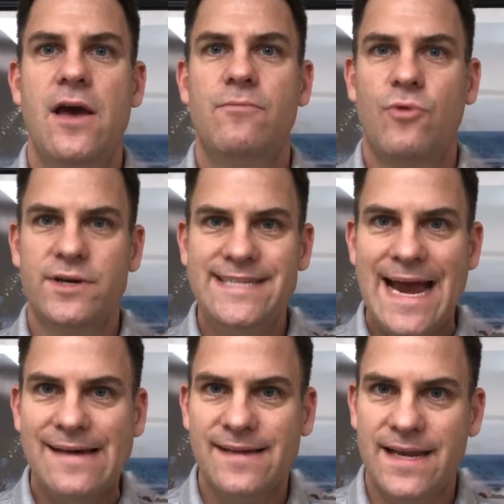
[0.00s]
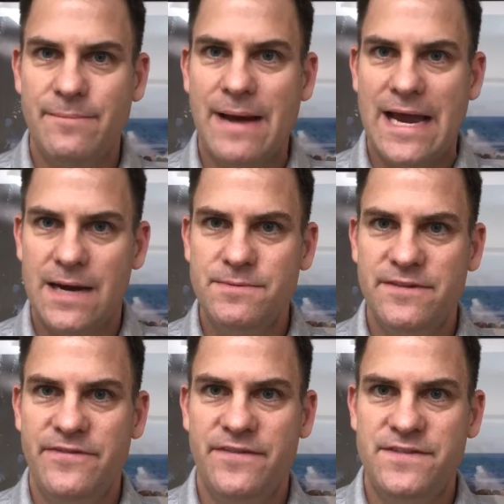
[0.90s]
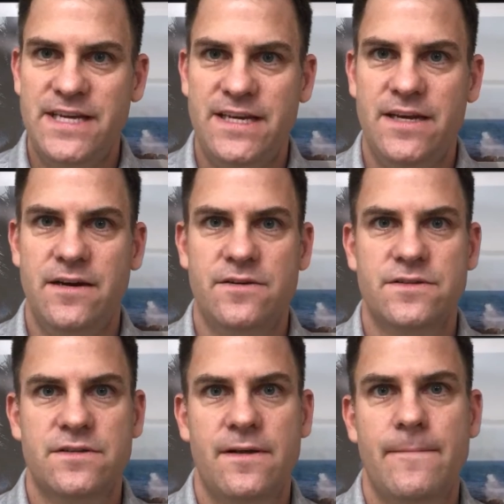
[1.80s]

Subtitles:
mortality by up to 15 years.